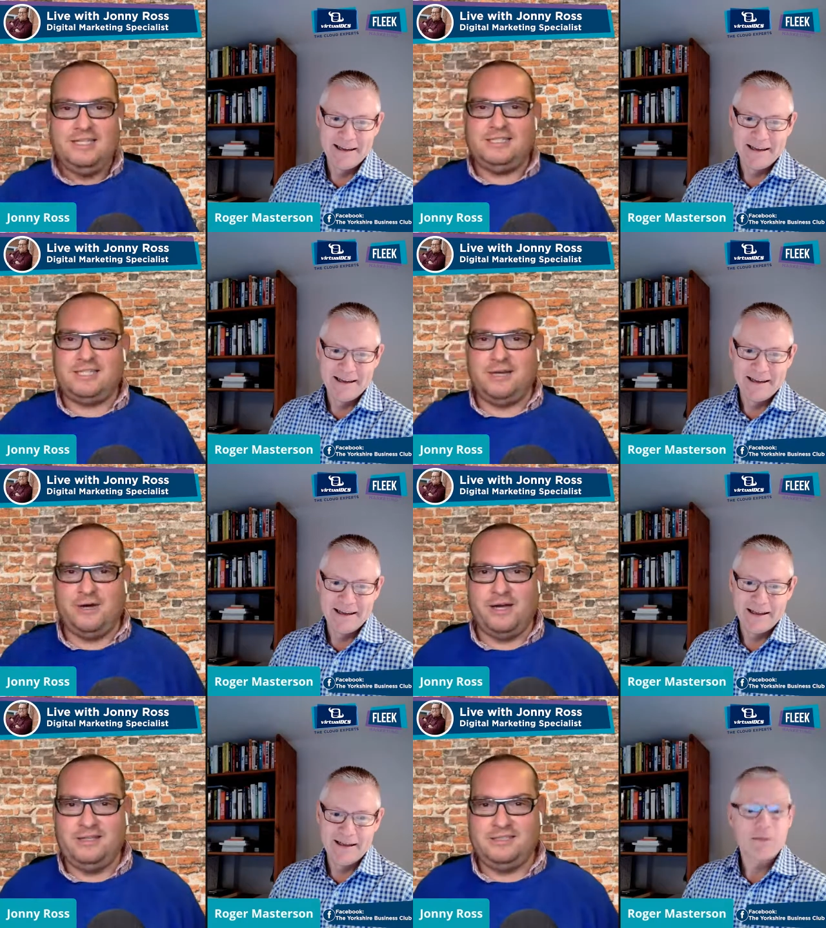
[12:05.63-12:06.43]
Speaker 1: So,
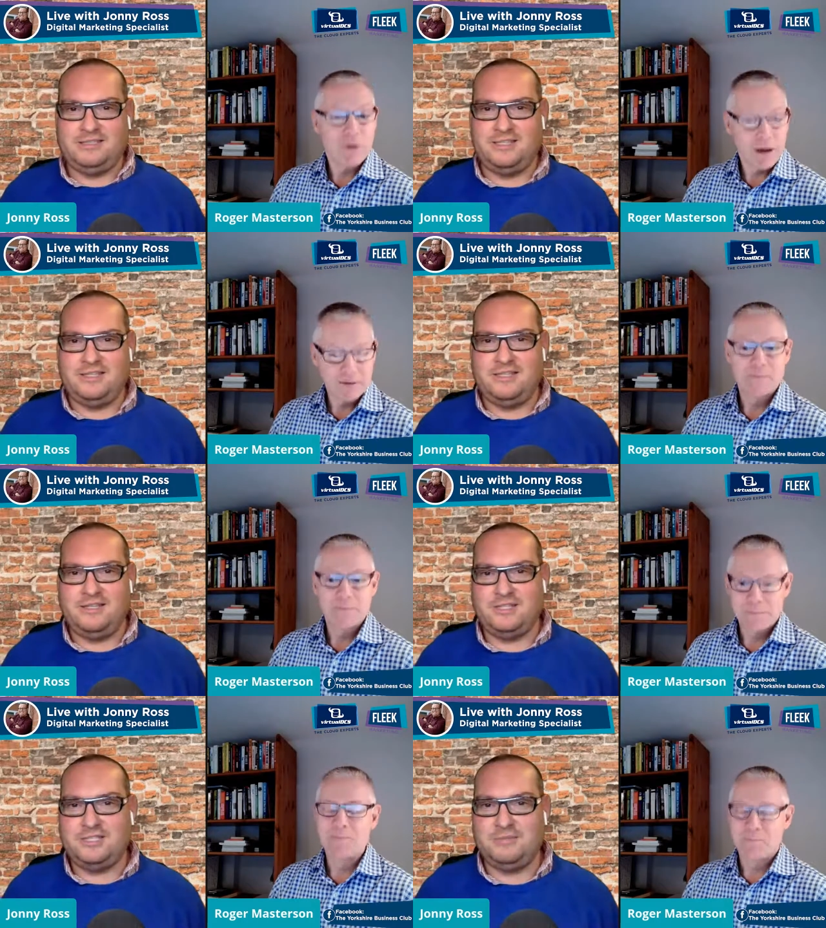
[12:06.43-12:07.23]
uh, so
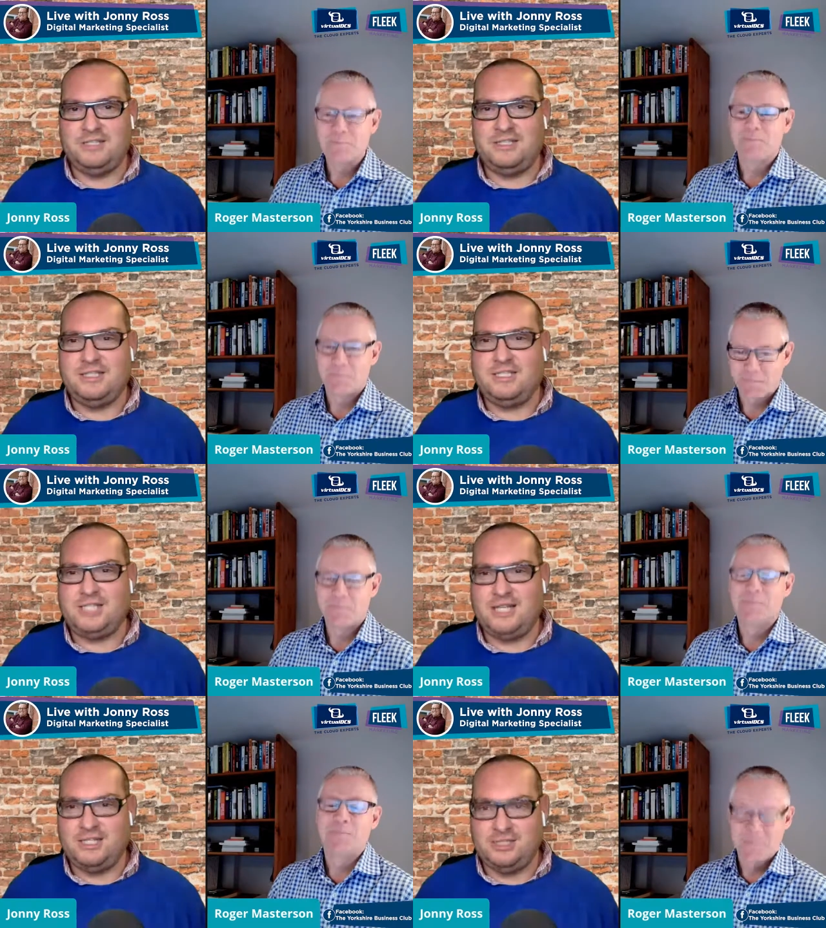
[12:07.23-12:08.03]
those are some of the, the
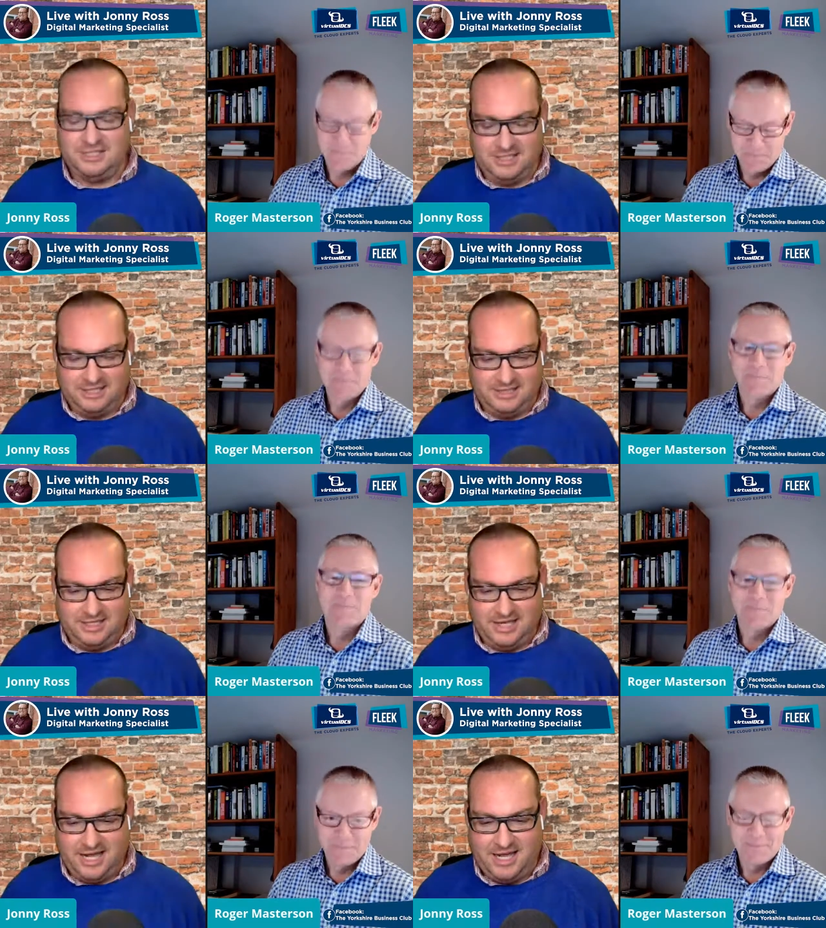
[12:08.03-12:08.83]
challenges that
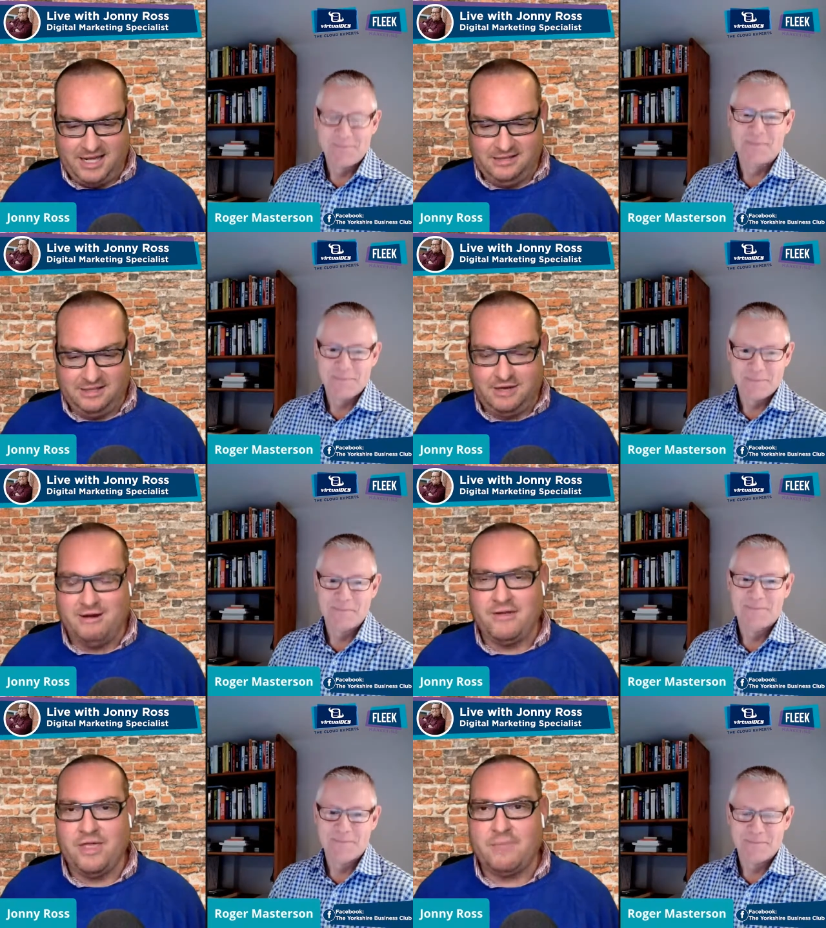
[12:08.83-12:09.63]
that, uh, that
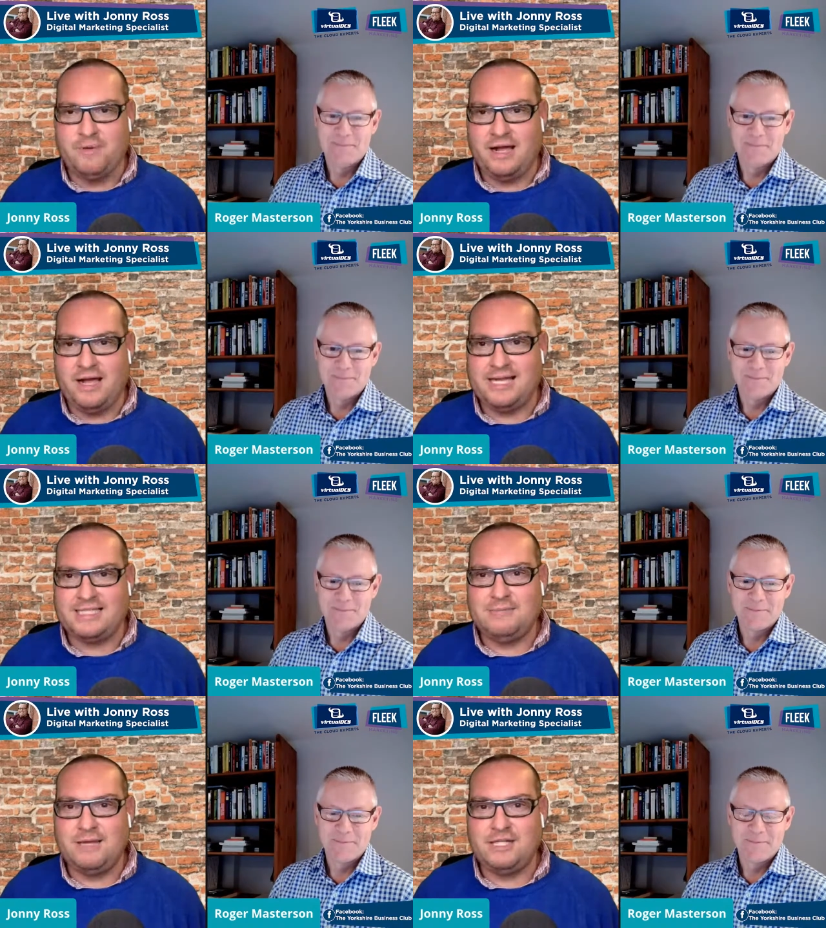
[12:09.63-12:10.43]
are out there. But I,
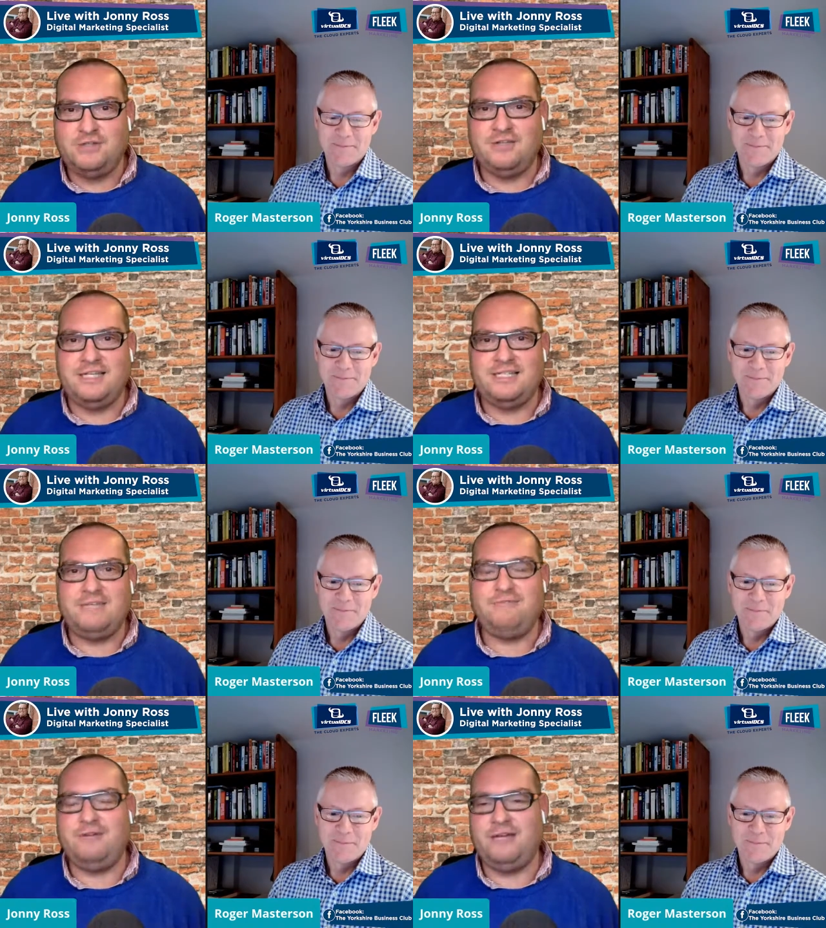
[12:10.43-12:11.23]
guess it makes you think
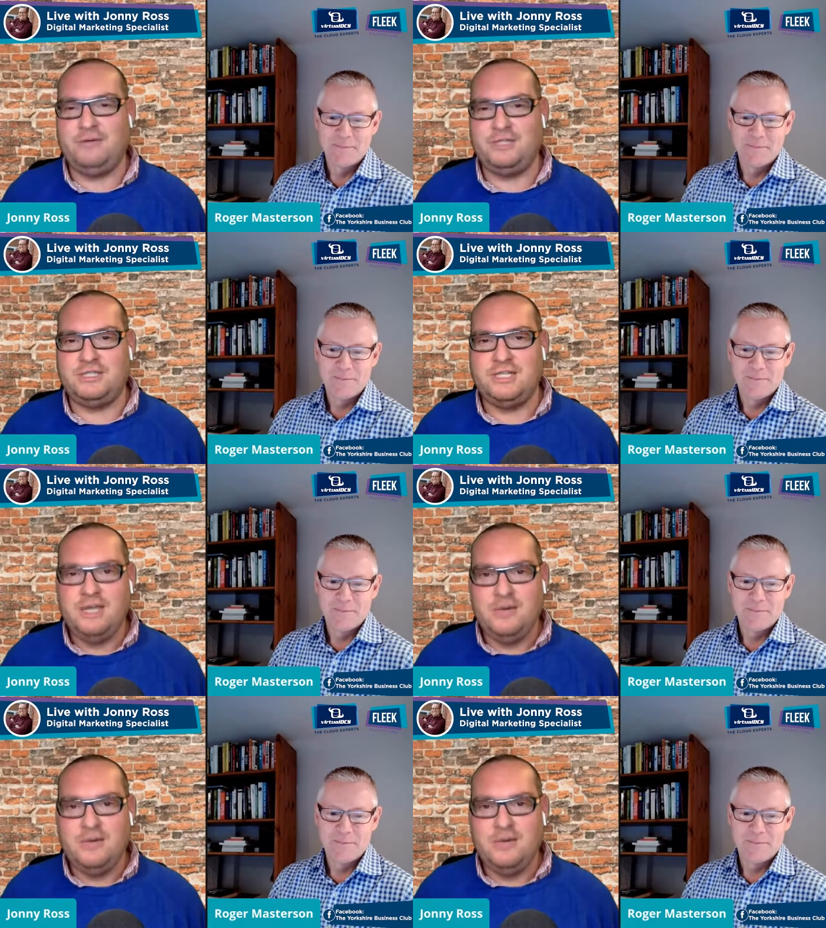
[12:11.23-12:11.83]
differently, which is